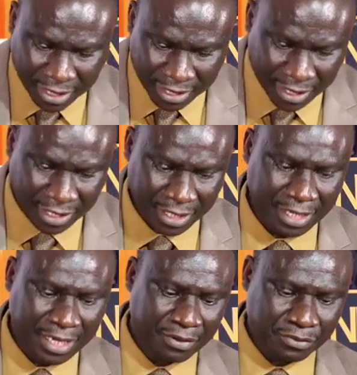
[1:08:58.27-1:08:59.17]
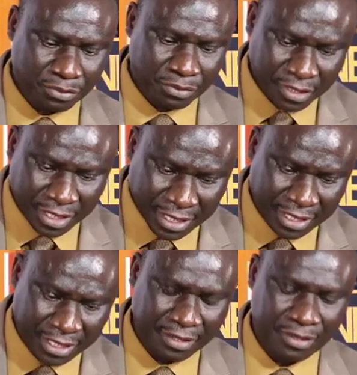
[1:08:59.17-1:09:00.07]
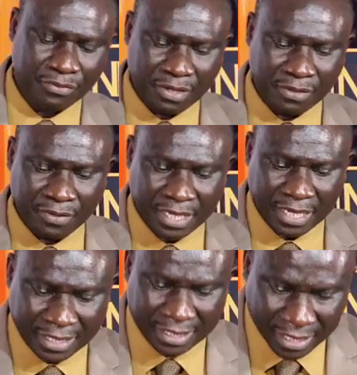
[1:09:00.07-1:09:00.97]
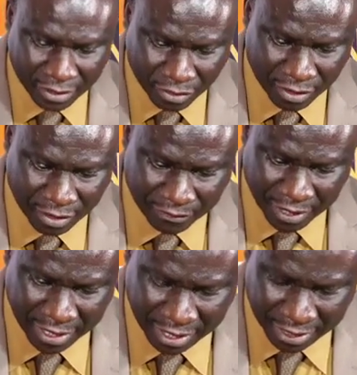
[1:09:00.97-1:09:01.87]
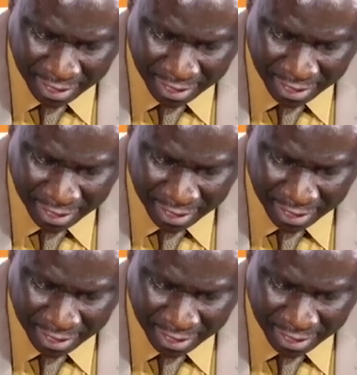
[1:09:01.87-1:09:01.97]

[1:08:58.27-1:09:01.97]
at it. I was looking at it. When we agreed on the final